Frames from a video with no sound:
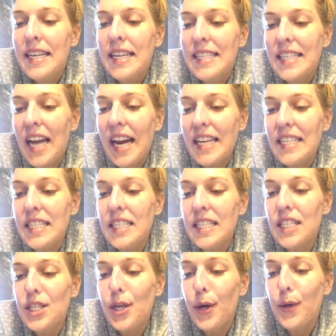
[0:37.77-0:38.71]

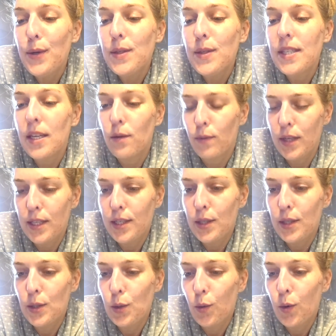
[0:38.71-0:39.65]
tightens, tones, and
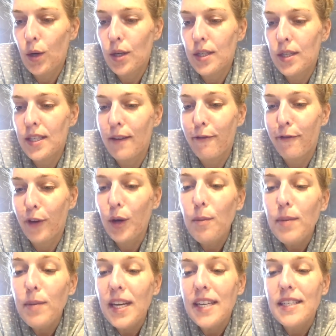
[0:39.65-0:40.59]
restores
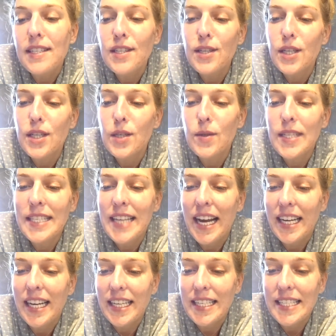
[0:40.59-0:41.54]
firmness to
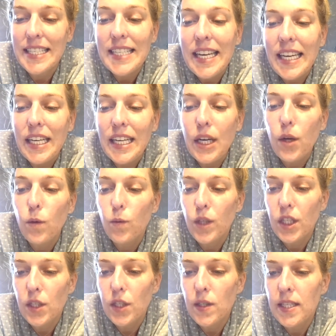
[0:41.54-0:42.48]
saggy skin,
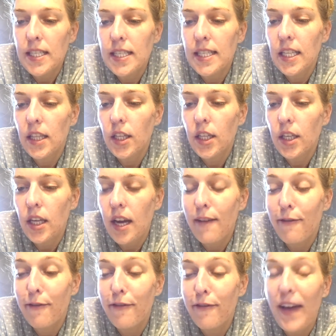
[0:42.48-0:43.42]
reduces the look
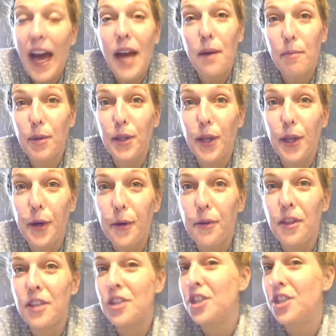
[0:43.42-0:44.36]
of fat below
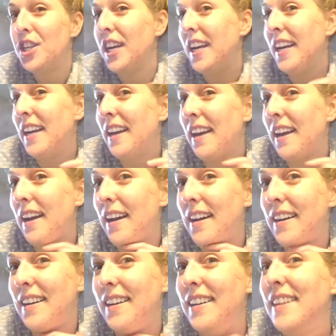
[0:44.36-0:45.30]
the chin.
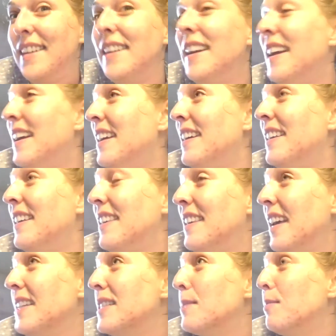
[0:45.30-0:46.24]

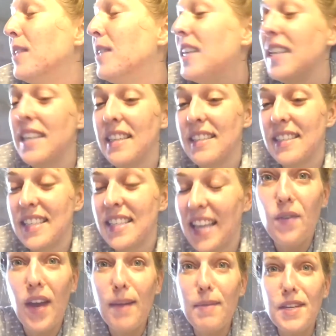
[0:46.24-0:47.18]
Yes, please.
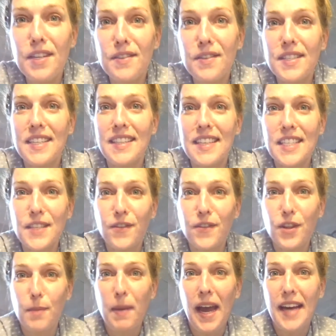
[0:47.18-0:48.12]
I've been using this
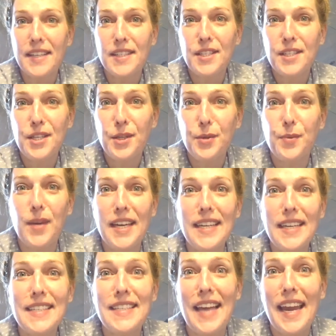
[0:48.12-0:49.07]
for the past 2
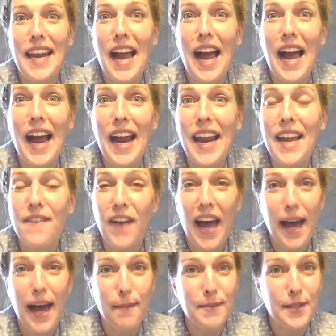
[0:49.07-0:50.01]
weeks and I have
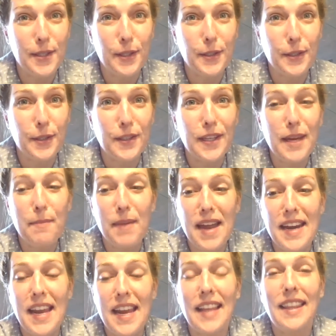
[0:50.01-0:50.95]
absolutely
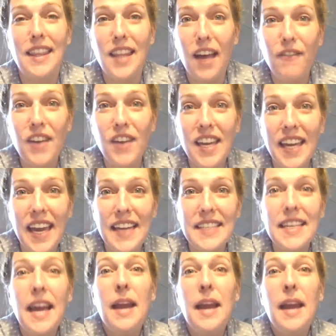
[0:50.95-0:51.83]
been loving it.